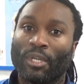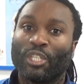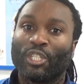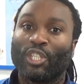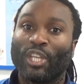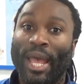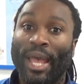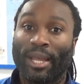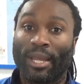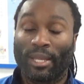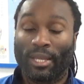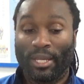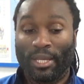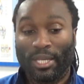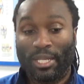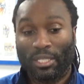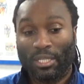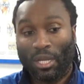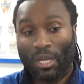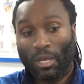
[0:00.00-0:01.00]
Jack,
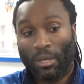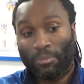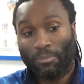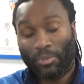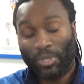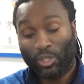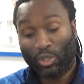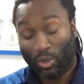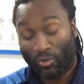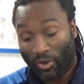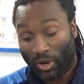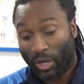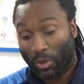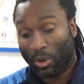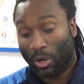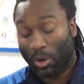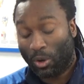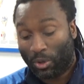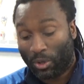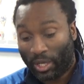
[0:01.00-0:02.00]
he's doing really
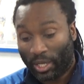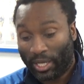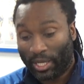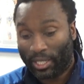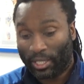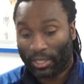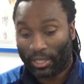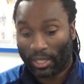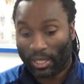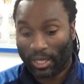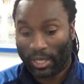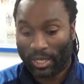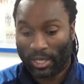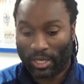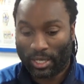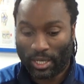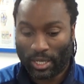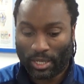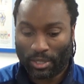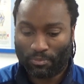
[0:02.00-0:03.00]
well.
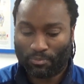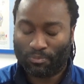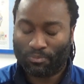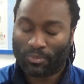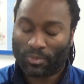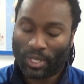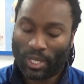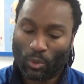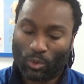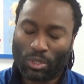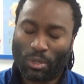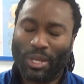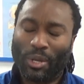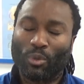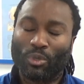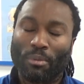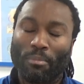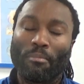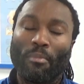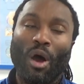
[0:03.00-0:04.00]
It
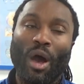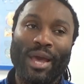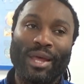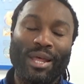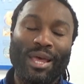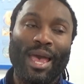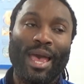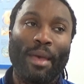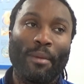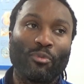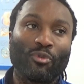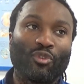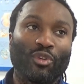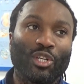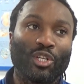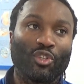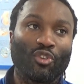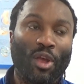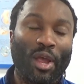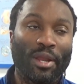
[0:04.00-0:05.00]
was a minor
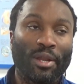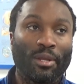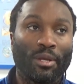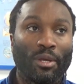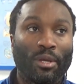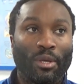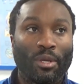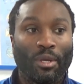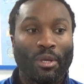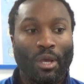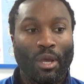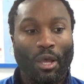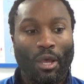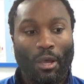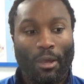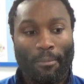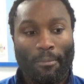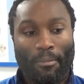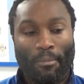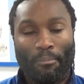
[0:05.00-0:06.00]
hamstring strain,
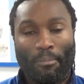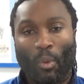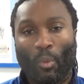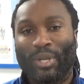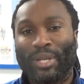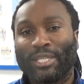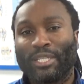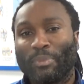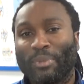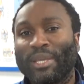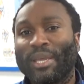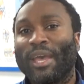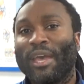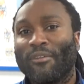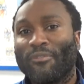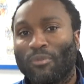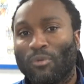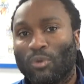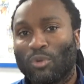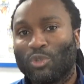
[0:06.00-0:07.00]
but we need to be
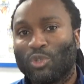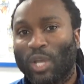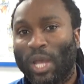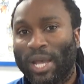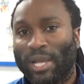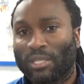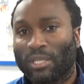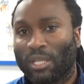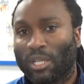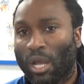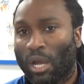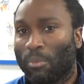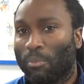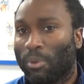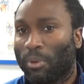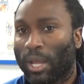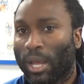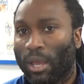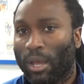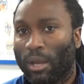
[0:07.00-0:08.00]
careful. Jack's a young
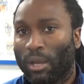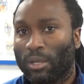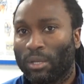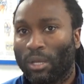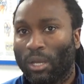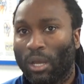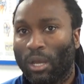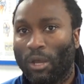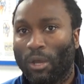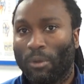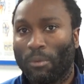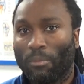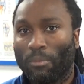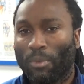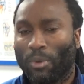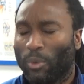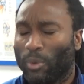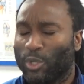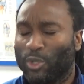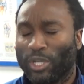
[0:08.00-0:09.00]
player.
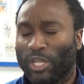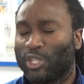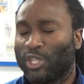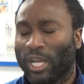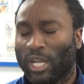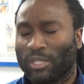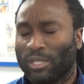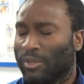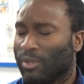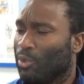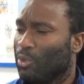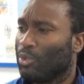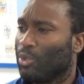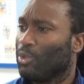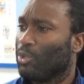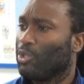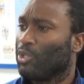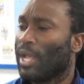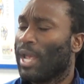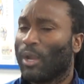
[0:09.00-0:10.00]
When you said Jack, I was like,
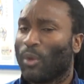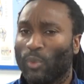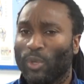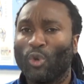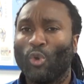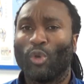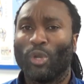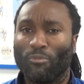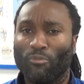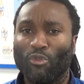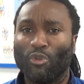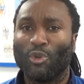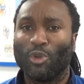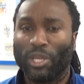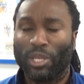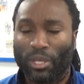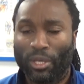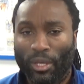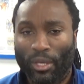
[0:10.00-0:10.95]
who's Jack? We called him Rudy.